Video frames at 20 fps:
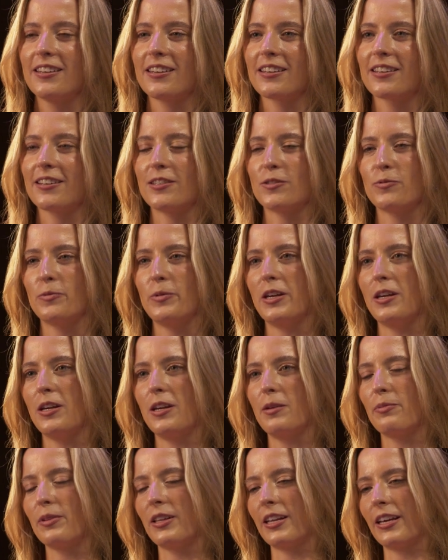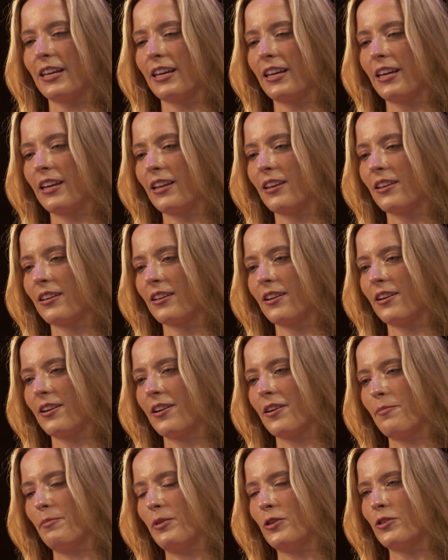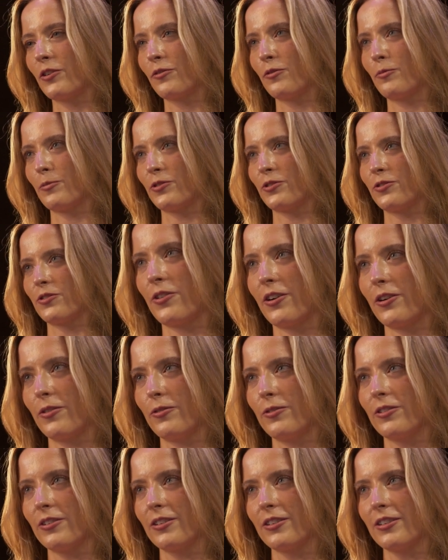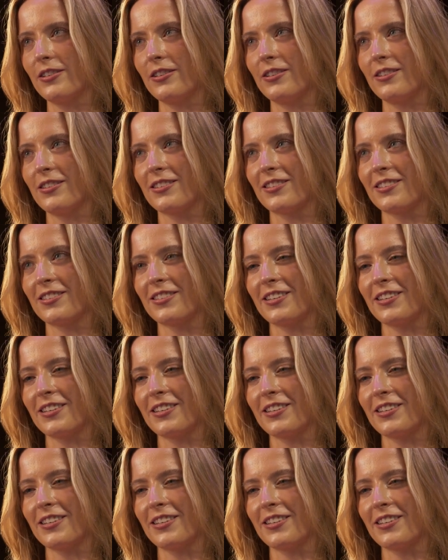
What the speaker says: because we played music from Star Wars,